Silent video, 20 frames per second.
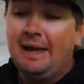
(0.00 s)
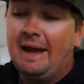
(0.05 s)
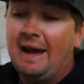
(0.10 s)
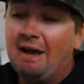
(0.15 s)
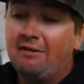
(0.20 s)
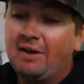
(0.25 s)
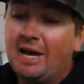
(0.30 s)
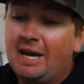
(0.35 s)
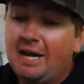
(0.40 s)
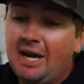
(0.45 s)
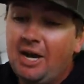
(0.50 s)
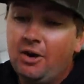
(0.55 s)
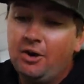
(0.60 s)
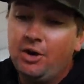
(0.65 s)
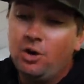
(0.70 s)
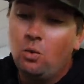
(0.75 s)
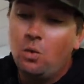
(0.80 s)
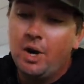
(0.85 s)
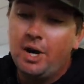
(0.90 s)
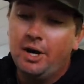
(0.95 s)
I've got an
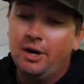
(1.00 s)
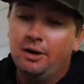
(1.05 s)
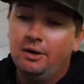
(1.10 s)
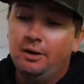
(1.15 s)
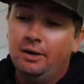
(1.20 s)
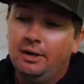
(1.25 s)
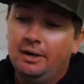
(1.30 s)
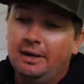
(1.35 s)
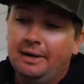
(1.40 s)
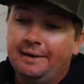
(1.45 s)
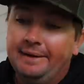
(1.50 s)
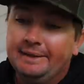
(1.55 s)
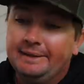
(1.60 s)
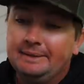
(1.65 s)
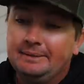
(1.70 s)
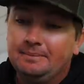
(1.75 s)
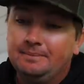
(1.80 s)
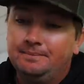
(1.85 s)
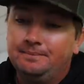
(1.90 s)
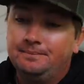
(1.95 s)
area where
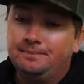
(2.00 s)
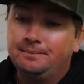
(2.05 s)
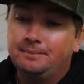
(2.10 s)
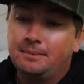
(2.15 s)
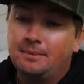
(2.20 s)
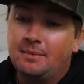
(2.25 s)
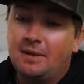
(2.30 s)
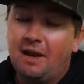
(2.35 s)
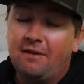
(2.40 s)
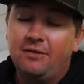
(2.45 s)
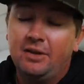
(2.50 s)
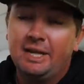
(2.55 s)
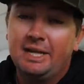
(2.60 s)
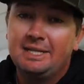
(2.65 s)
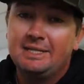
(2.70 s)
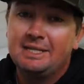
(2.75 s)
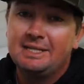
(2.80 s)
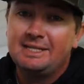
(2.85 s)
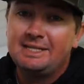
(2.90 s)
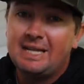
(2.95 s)
I feel like
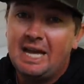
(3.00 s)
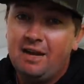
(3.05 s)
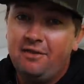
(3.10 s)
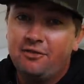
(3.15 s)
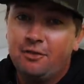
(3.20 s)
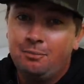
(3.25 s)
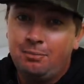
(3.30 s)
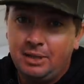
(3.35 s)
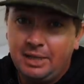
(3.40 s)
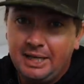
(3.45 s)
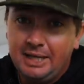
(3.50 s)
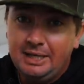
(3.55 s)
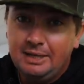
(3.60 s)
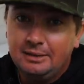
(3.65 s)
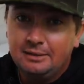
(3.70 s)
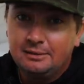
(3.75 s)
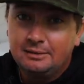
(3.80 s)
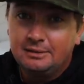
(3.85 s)
it's a safer play.